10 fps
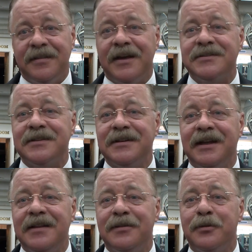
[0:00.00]
that's the
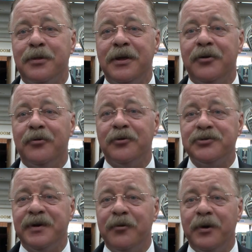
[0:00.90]
date that Theodore
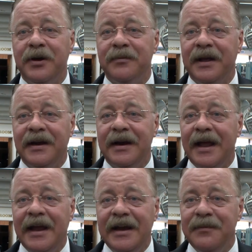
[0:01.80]
Roosevelt went and made an
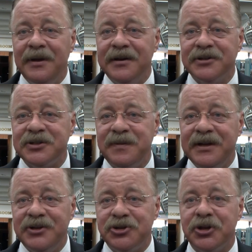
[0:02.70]
80-minute
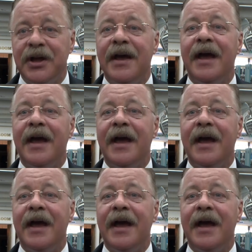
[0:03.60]
speech